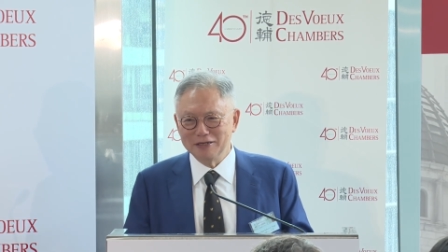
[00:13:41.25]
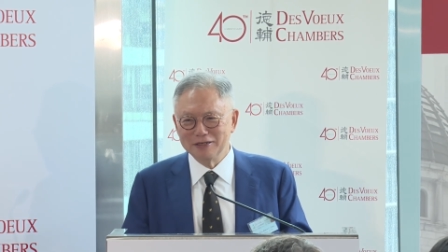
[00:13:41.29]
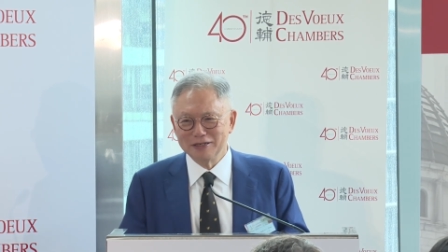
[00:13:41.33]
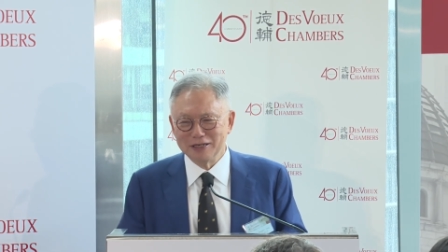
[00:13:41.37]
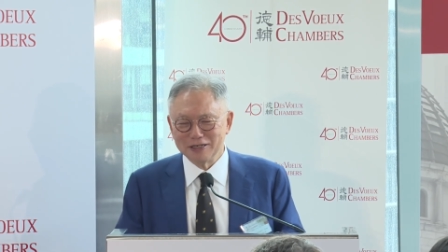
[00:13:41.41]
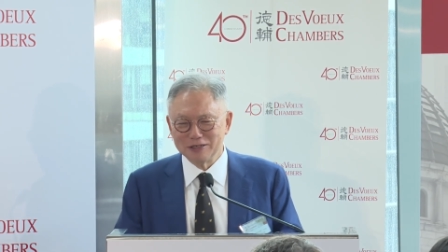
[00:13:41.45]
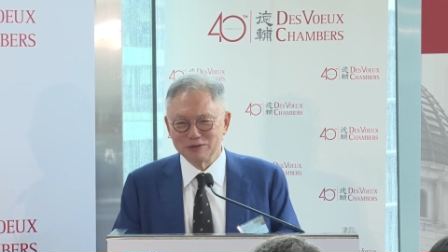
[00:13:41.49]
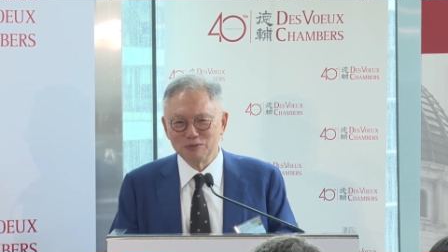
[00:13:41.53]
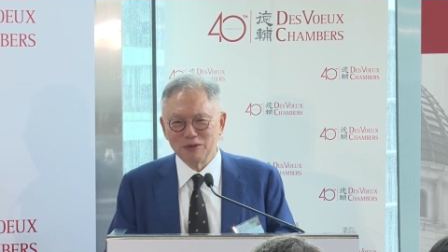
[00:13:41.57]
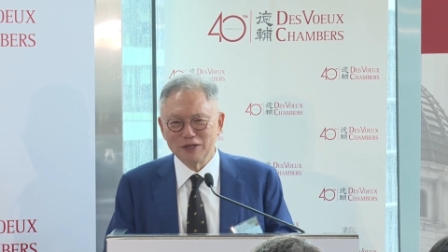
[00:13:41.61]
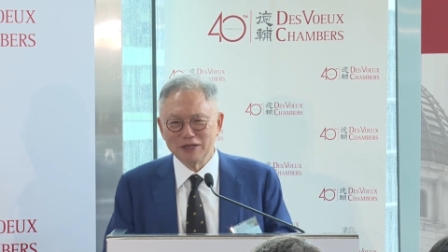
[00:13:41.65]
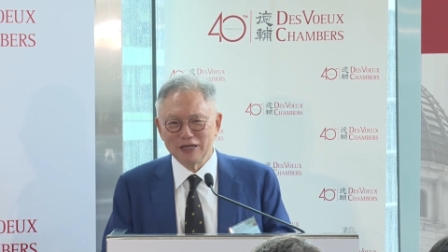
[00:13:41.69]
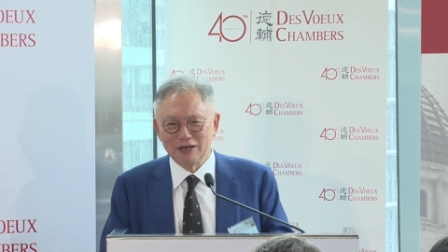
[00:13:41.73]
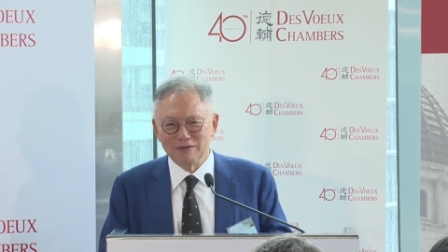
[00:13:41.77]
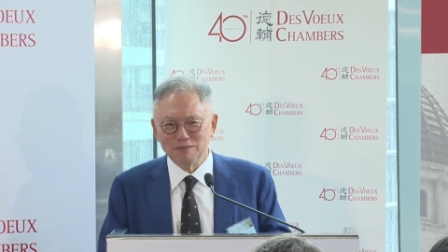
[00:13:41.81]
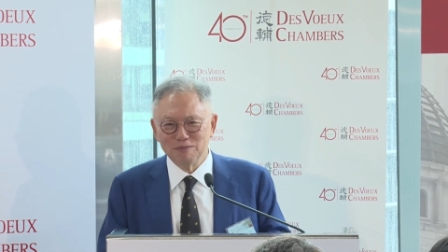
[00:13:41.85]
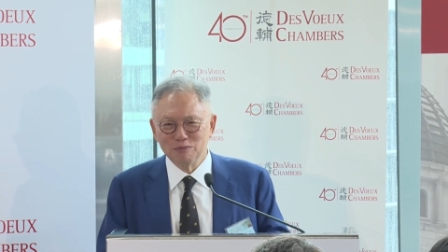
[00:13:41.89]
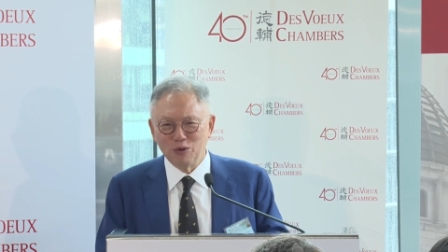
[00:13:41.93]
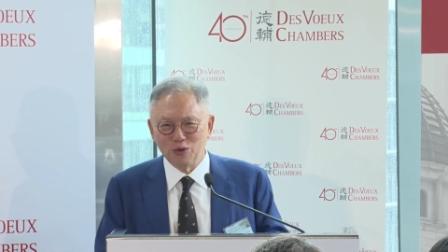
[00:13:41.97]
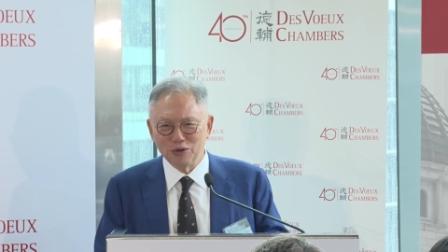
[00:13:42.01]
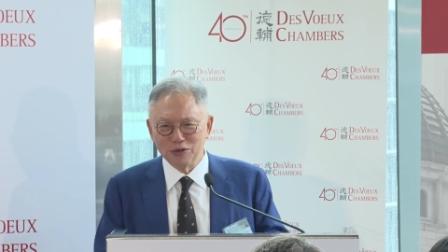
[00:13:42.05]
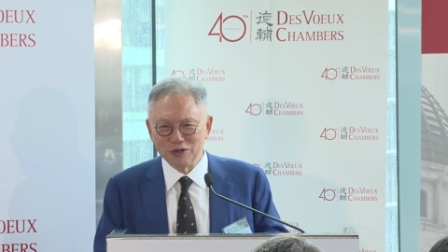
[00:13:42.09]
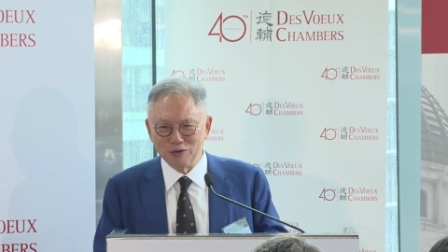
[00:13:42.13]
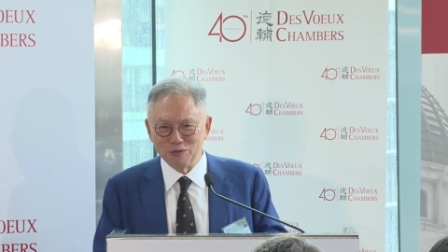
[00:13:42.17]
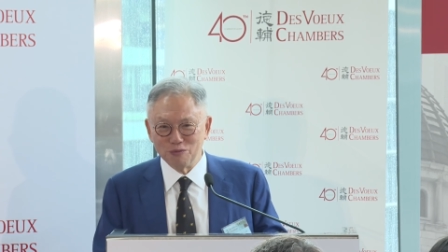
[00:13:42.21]
does one have
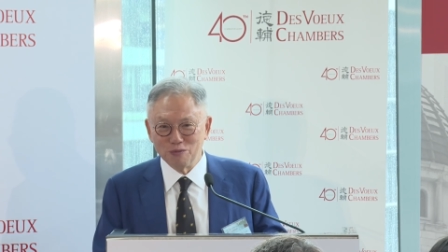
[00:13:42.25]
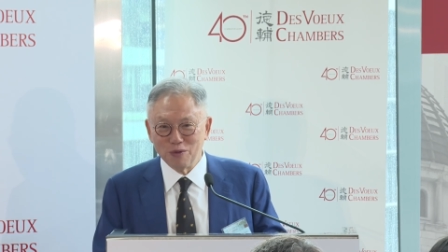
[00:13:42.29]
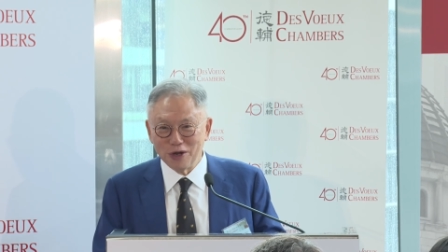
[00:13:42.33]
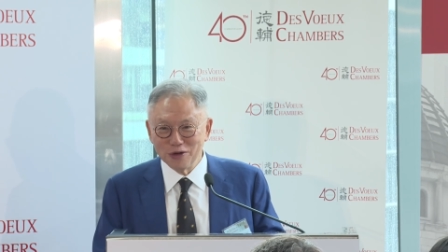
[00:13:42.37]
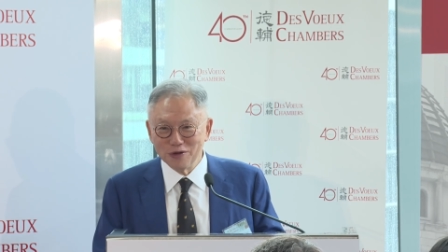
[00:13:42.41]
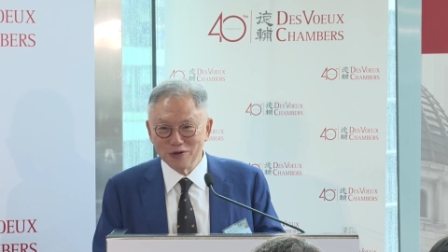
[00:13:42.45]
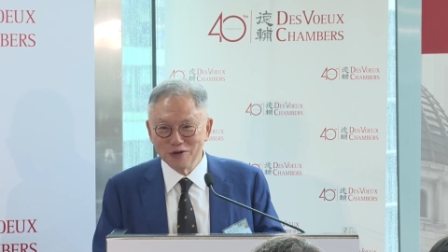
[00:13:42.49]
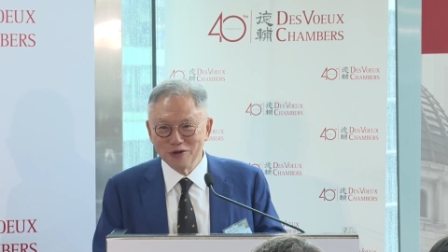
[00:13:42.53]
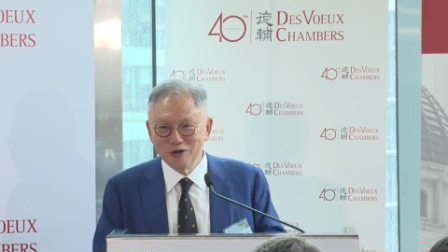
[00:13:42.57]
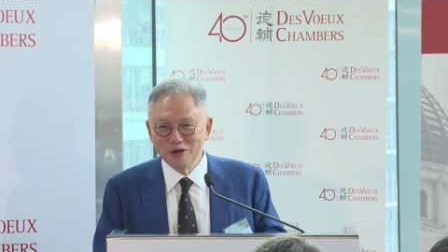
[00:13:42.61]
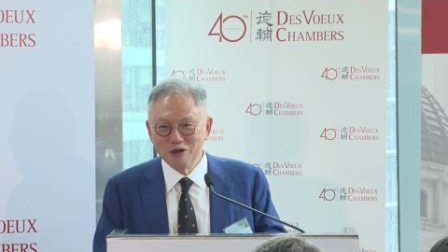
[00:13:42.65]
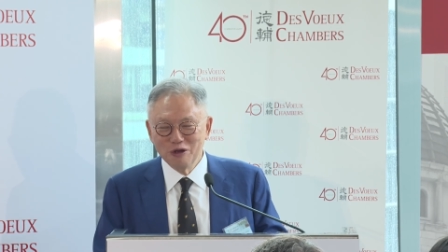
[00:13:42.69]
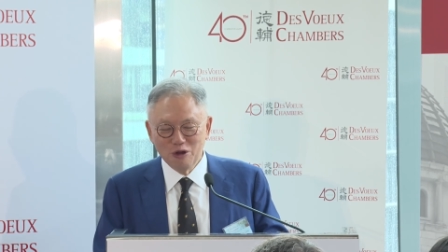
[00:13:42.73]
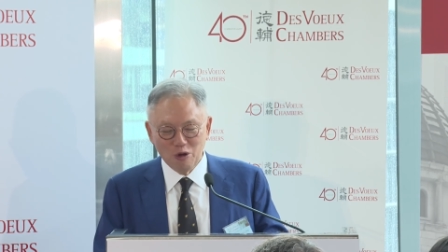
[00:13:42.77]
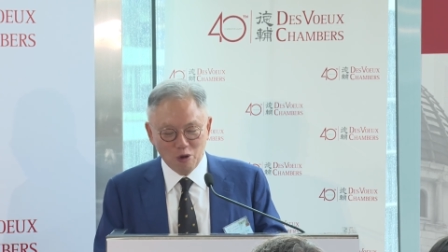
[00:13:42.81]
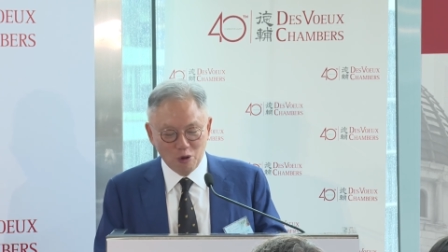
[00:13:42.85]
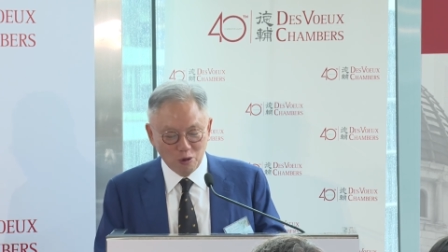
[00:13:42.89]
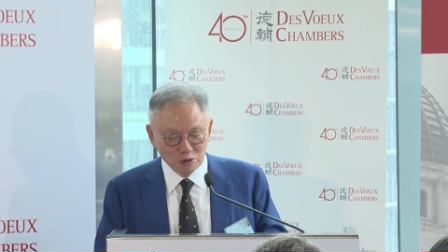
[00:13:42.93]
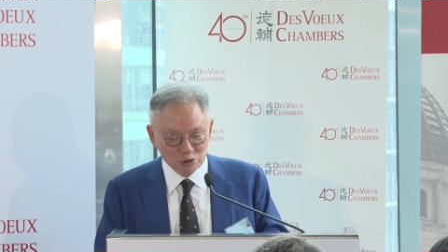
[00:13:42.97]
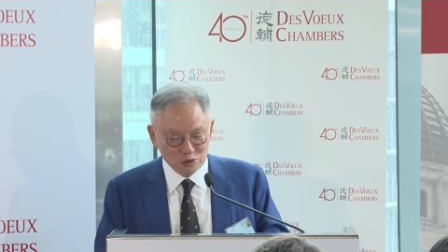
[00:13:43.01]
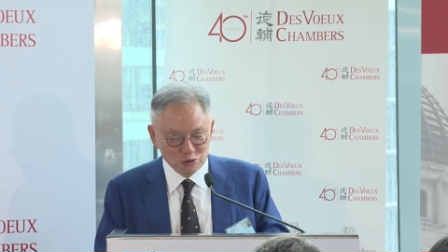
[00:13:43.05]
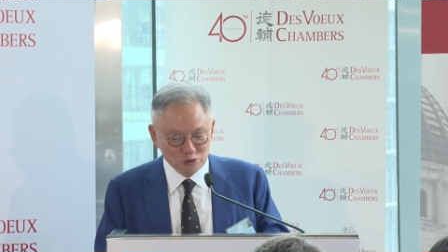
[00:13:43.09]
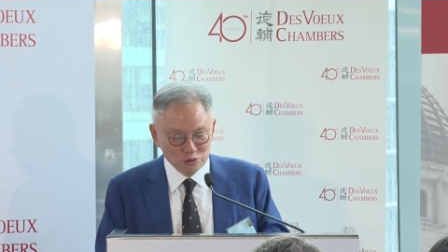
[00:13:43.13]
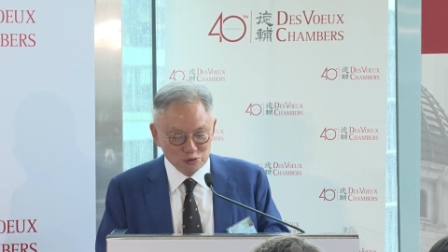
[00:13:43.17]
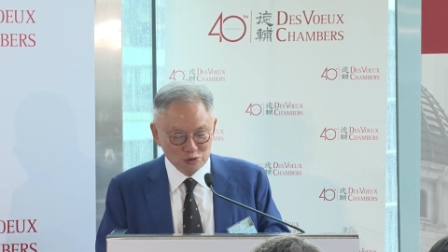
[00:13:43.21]
more than one
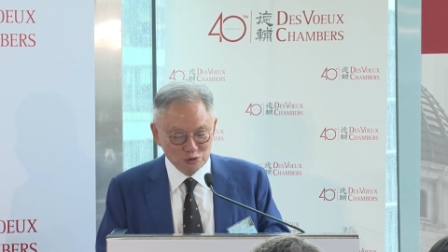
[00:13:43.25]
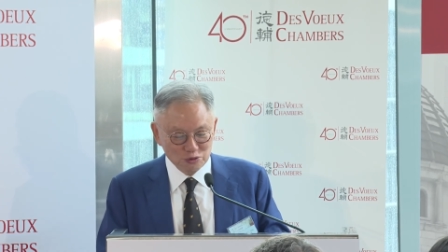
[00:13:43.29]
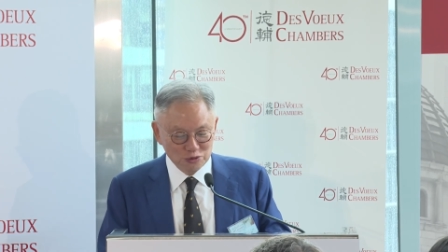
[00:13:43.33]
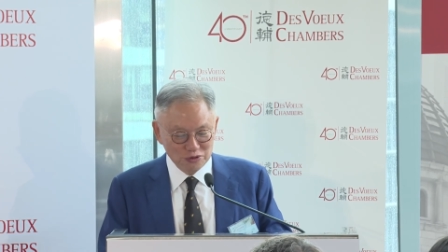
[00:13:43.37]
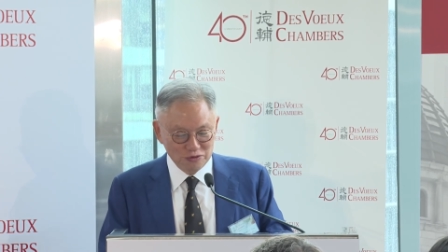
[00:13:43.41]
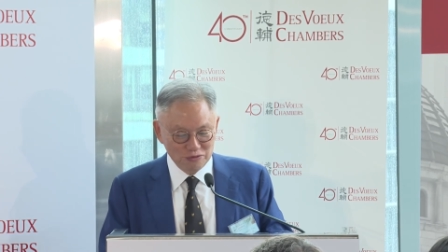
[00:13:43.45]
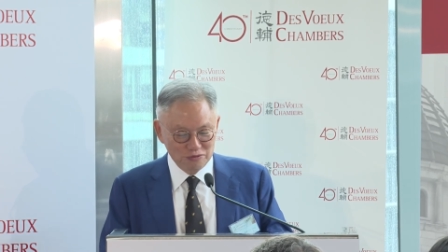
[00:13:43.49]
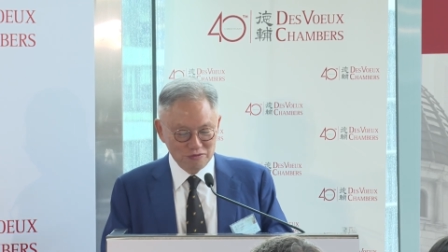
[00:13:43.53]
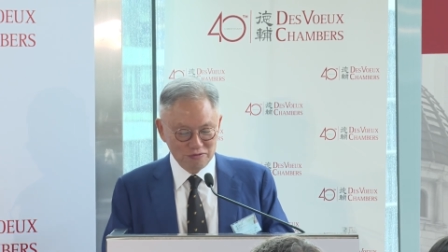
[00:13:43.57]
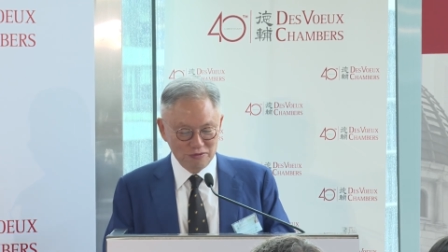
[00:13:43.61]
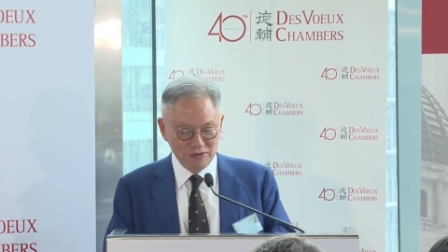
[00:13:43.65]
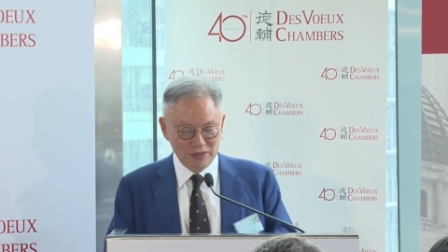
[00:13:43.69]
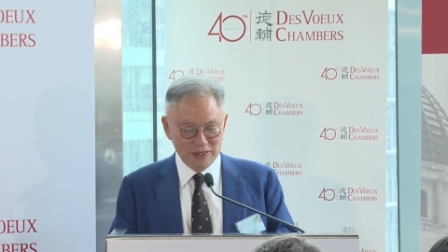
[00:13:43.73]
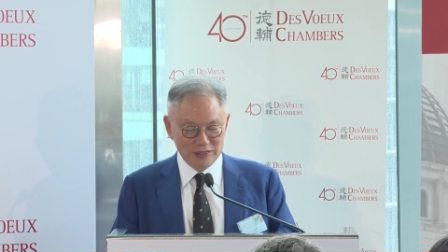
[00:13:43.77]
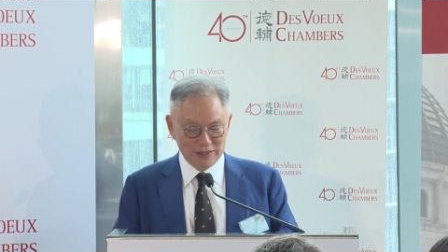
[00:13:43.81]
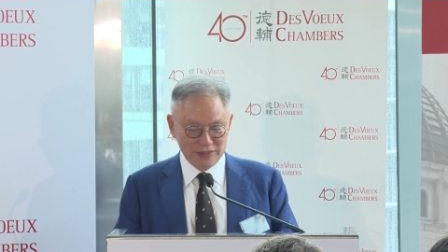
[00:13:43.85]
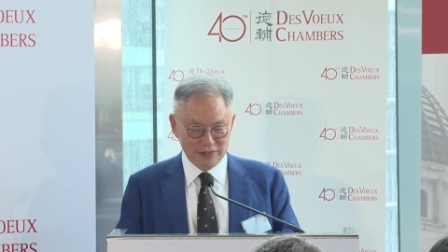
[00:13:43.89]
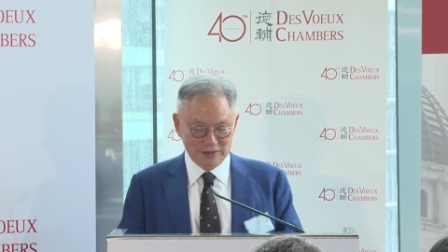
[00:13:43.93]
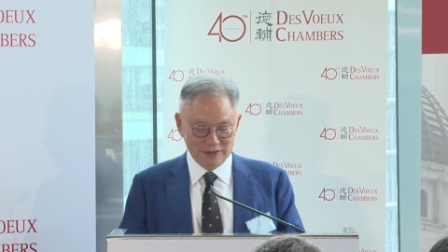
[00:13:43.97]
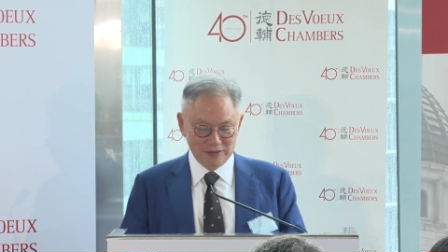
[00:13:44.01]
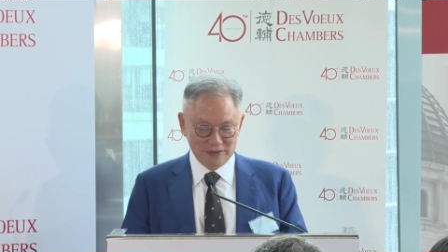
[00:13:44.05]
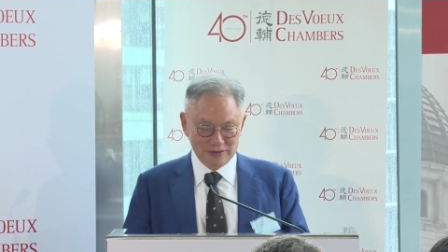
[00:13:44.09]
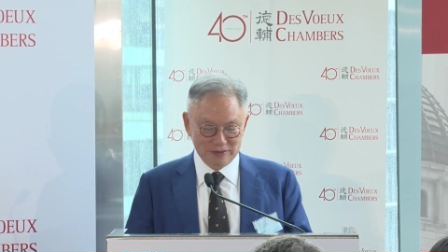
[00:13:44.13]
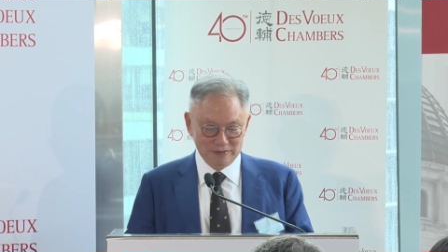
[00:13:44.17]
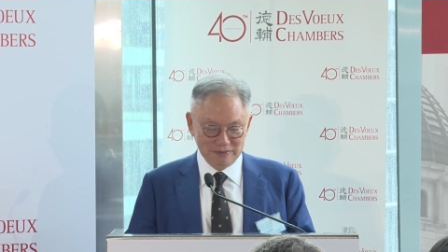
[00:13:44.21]
or two good
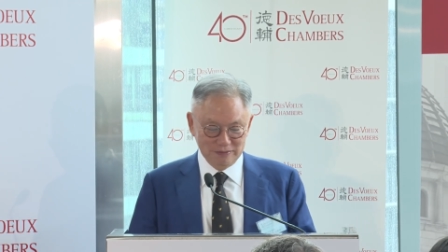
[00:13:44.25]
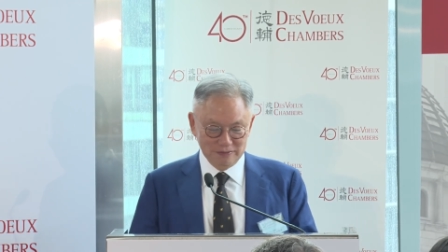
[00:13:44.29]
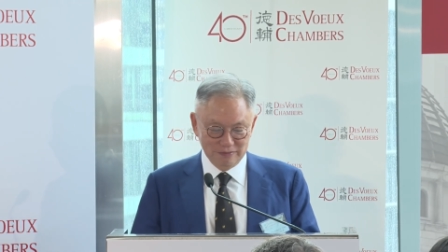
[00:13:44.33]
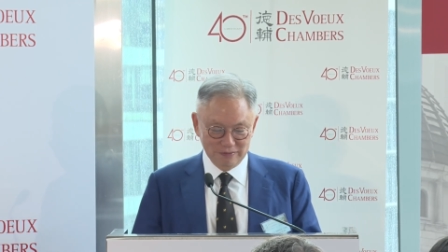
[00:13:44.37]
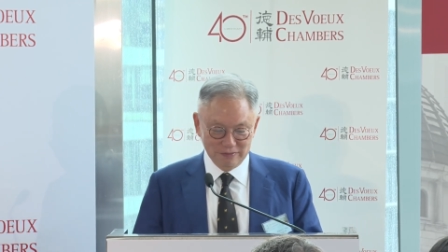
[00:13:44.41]
reasons.